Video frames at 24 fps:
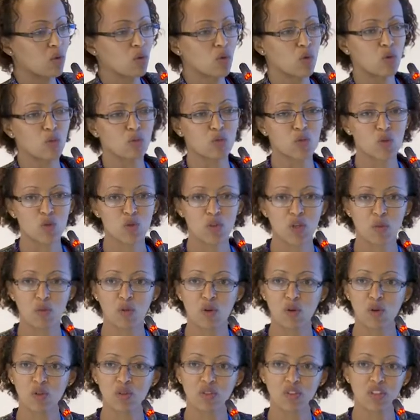whom to
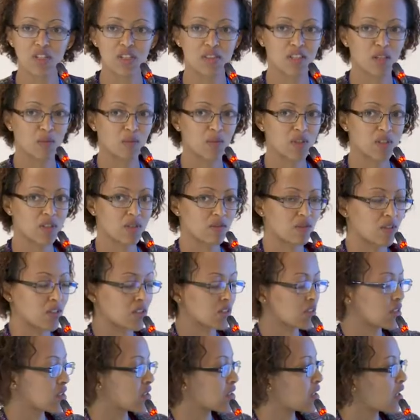support, SMEs
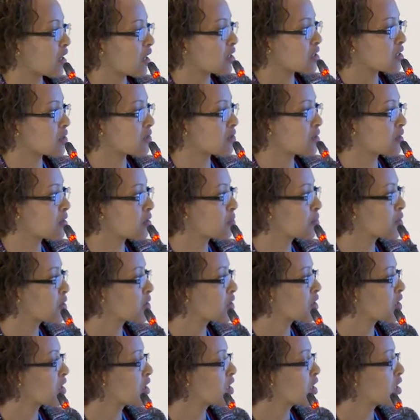versus large
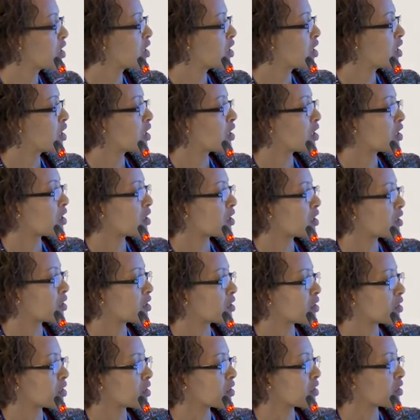firms.
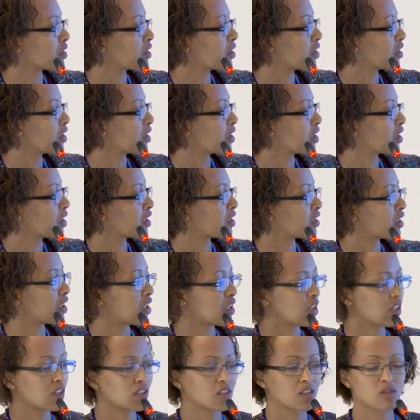And
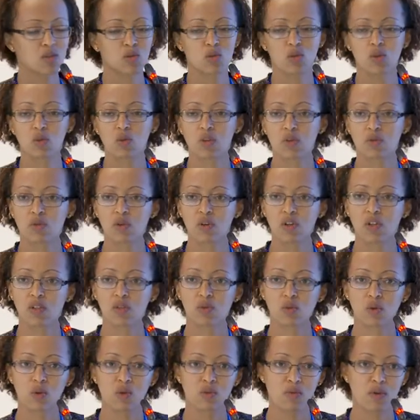then should we
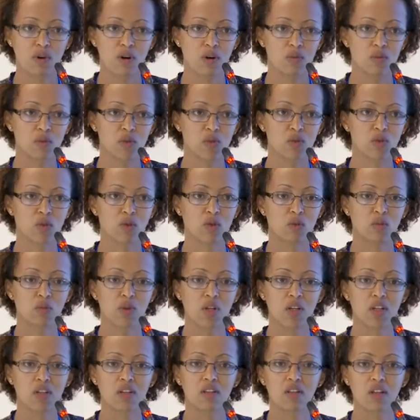focus on firms or
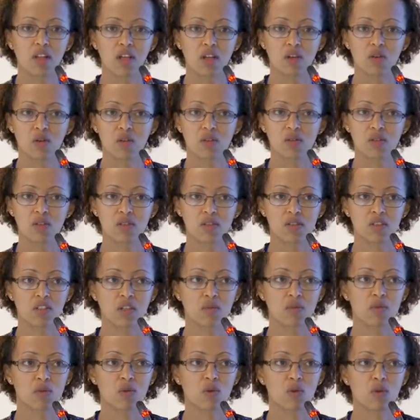build the
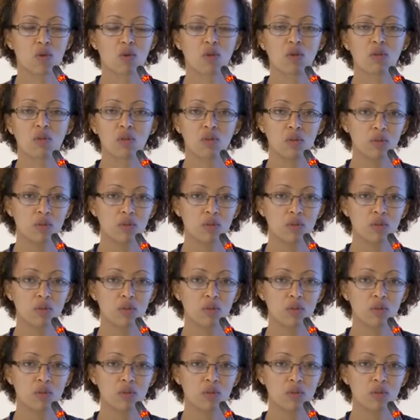ecosystem so